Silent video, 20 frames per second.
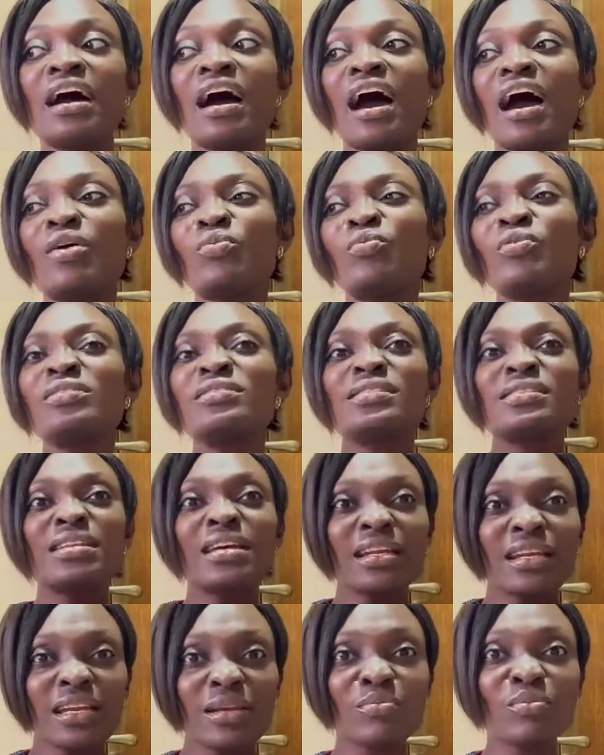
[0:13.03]
I want
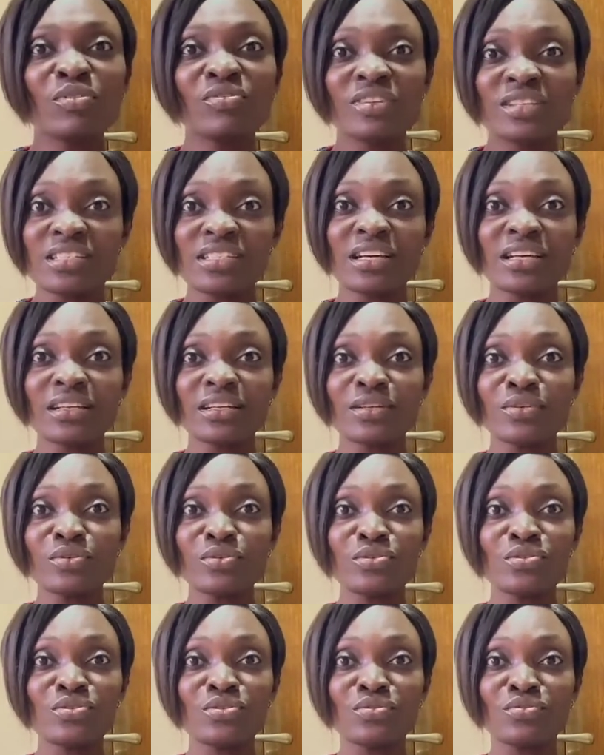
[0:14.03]
the name of the
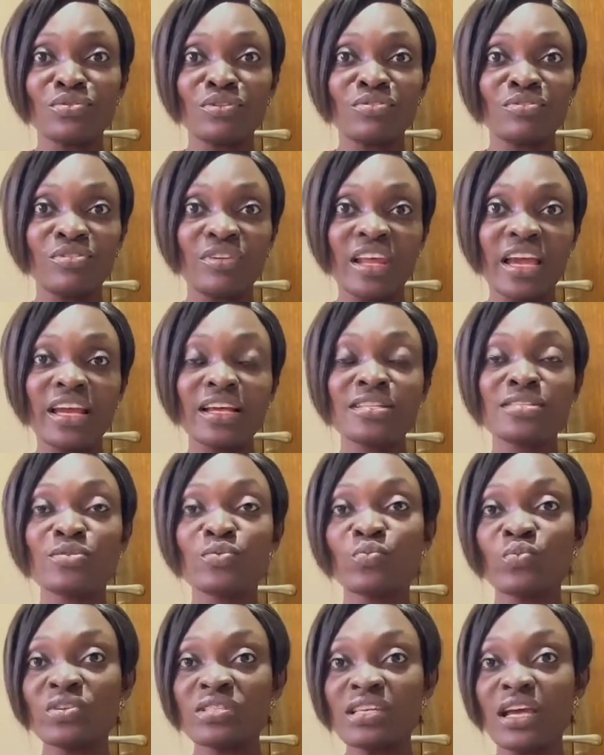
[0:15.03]
channel to reflect
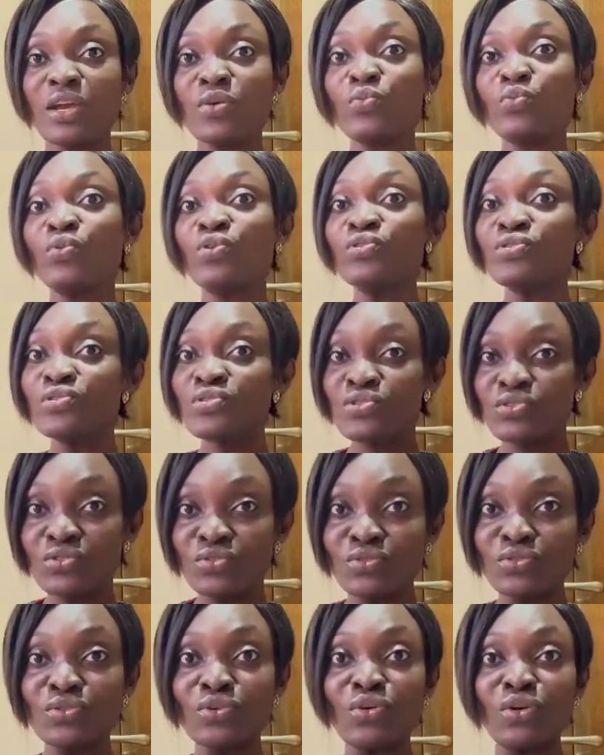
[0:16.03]
what I want to
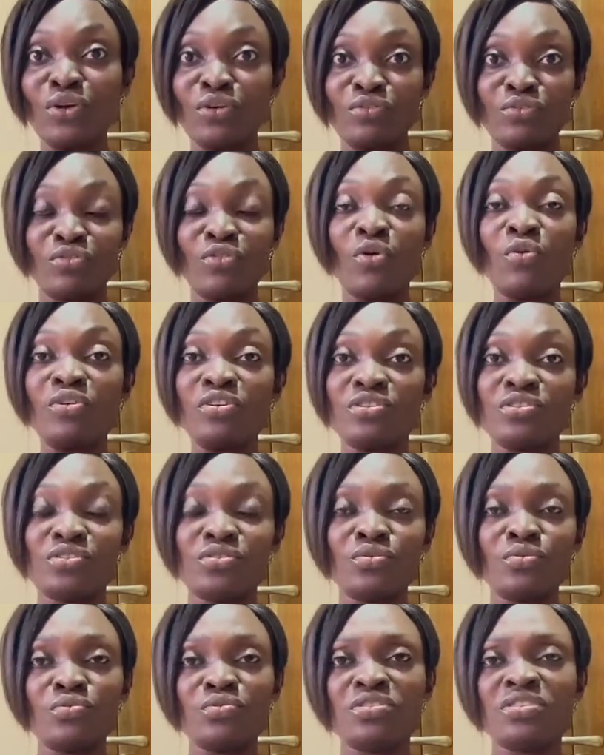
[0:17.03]
do going forward. You
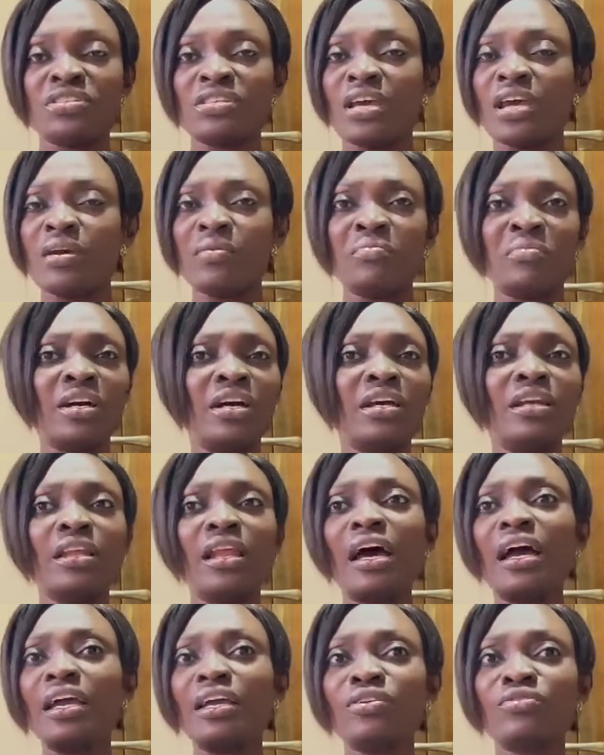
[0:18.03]
know, share my
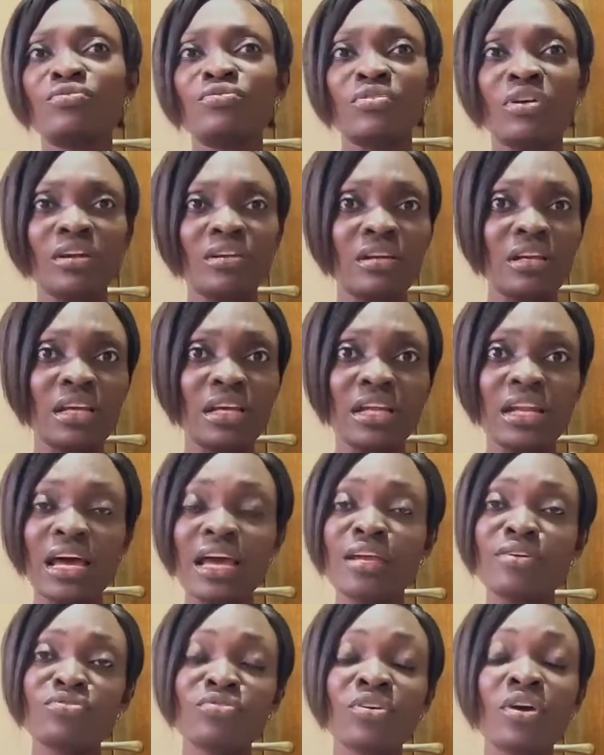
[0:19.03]
life, regular
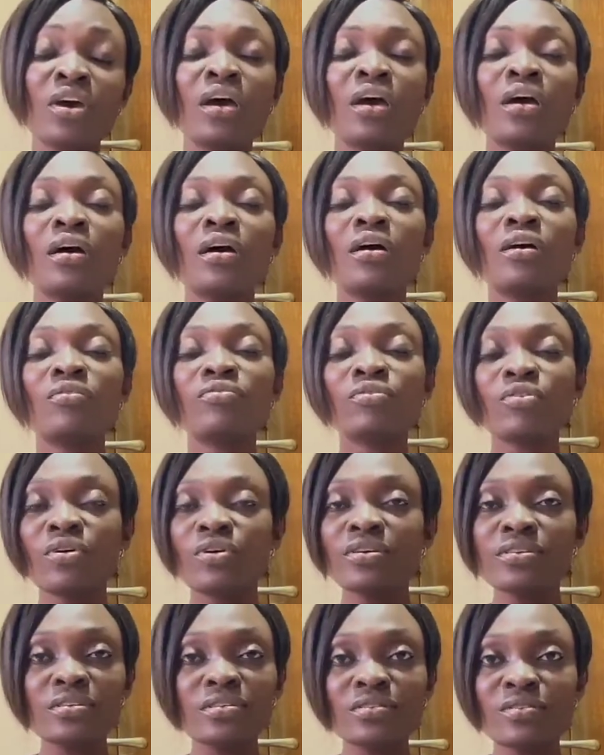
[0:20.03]
life, of
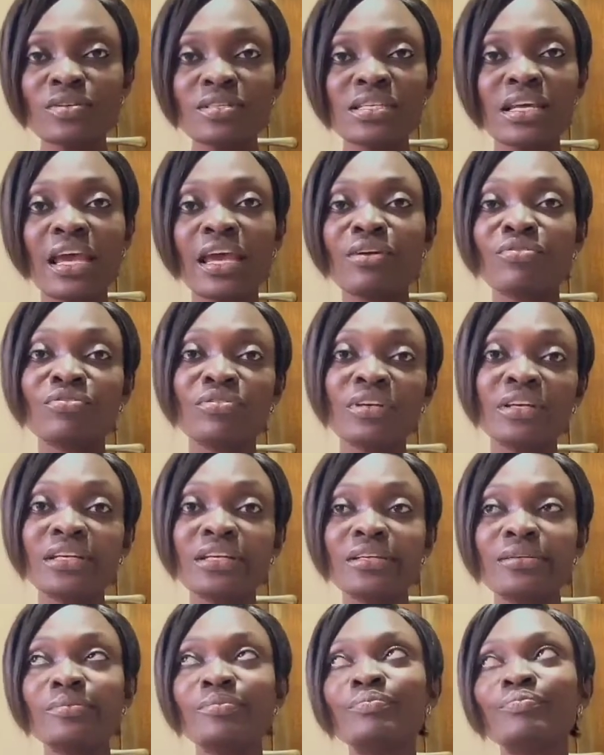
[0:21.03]
course, not
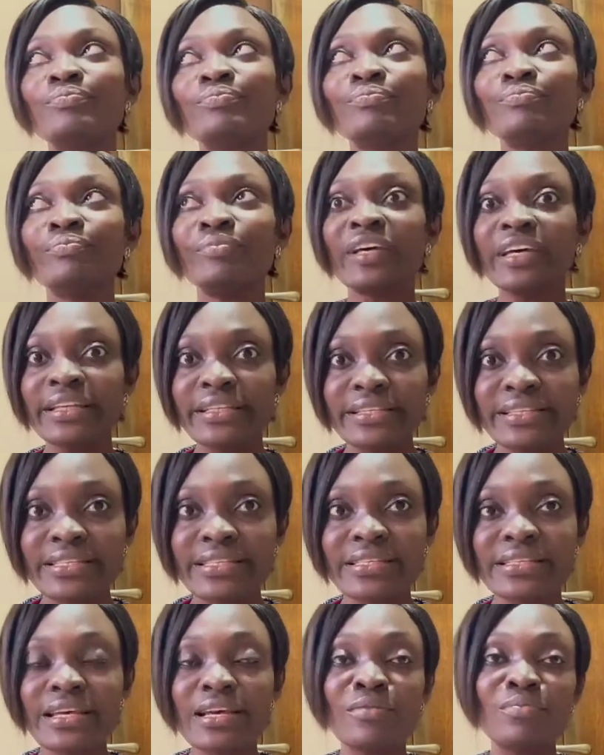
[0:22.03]
every
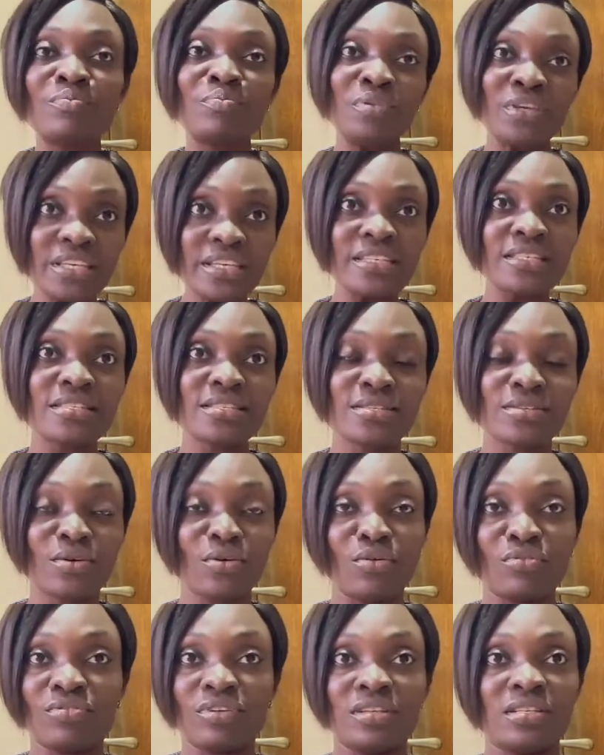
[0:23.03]
bit and piece
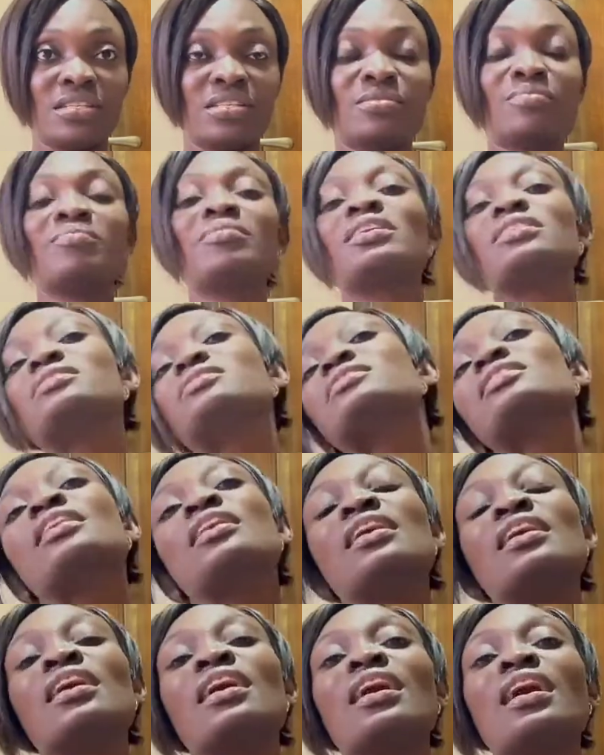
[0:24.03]
of it, but
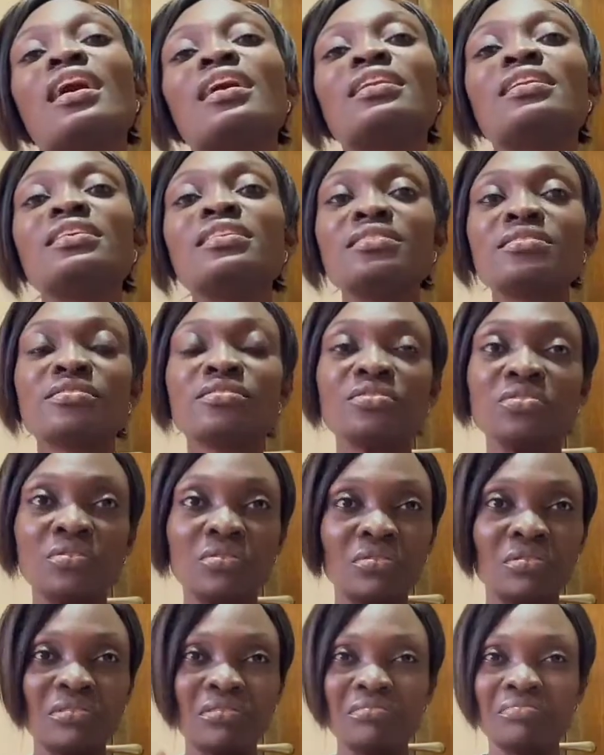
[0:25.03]
at least, you
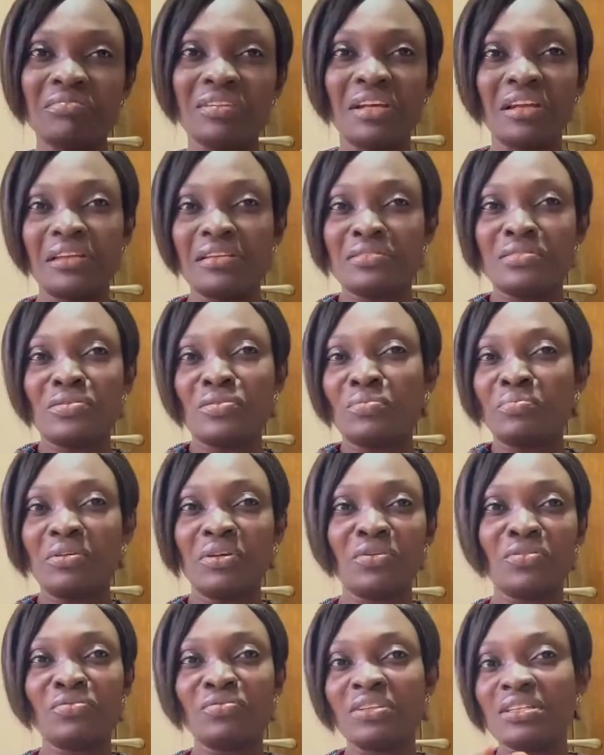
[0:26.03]
know, a little bit
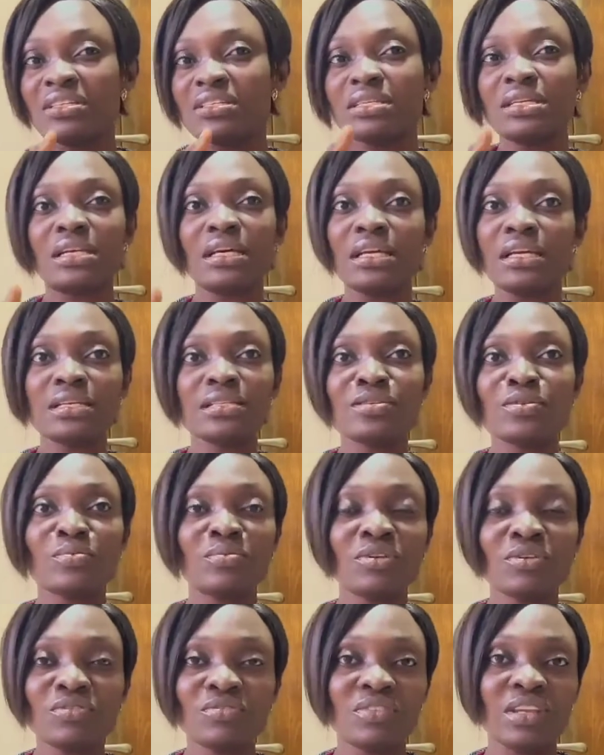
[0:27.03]
of this and a little
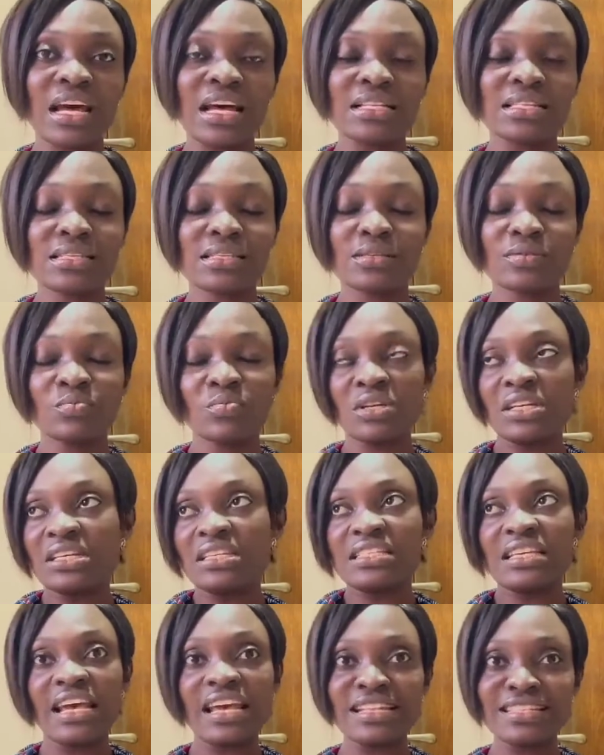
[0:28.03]
bit of that
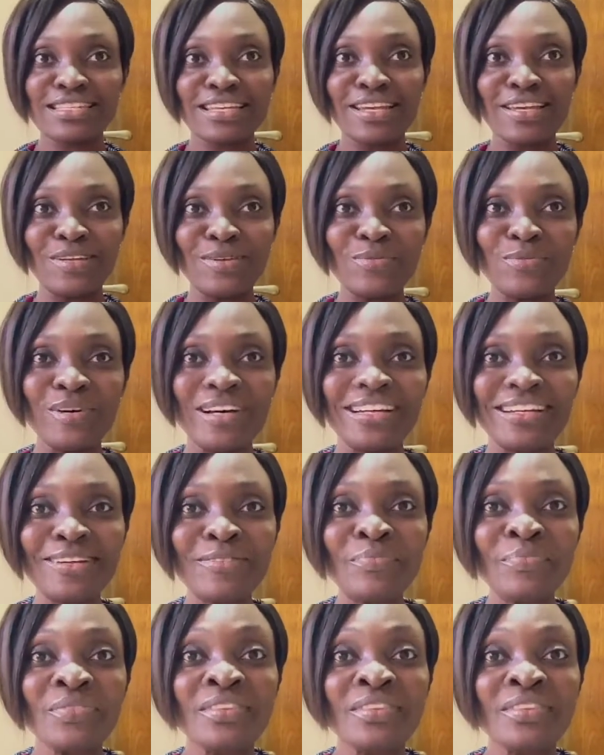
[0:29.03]
wouldn't hurt anyone.